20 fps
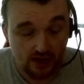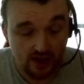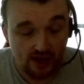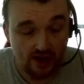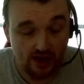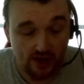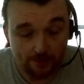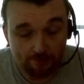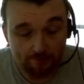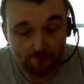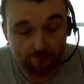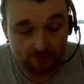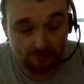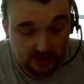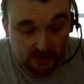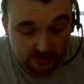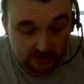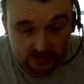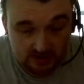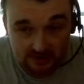
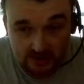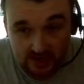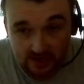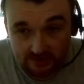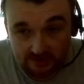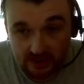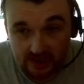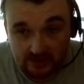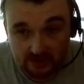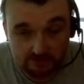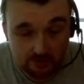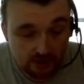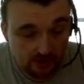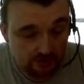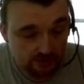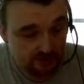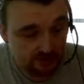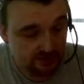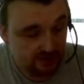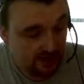At least that's my
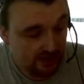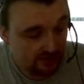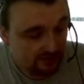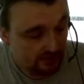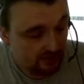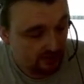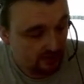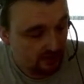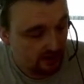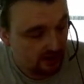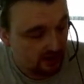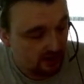understanding.